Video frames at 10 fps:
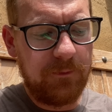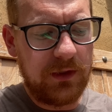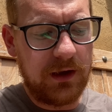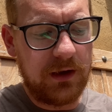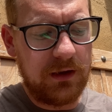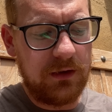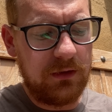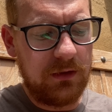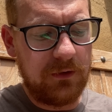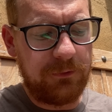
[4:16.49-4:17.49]

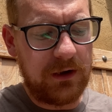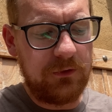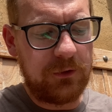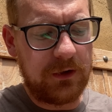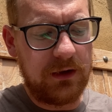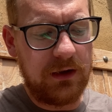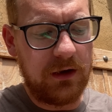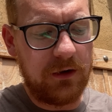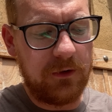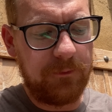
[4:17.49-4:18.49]
The fried chicken
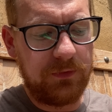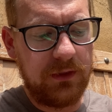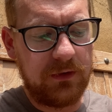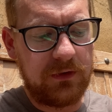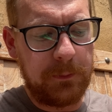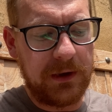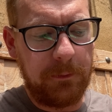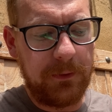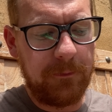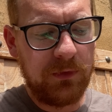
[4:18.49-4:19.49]
here, the tip-yip,
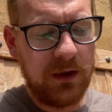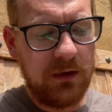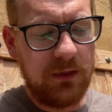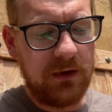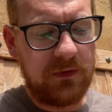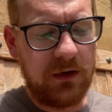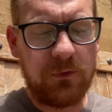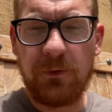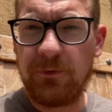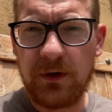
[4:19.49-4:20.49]
this is
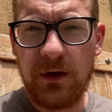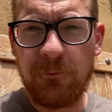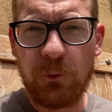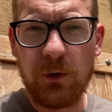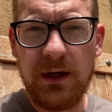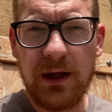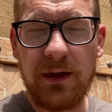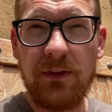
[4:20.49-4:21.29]
$15.49.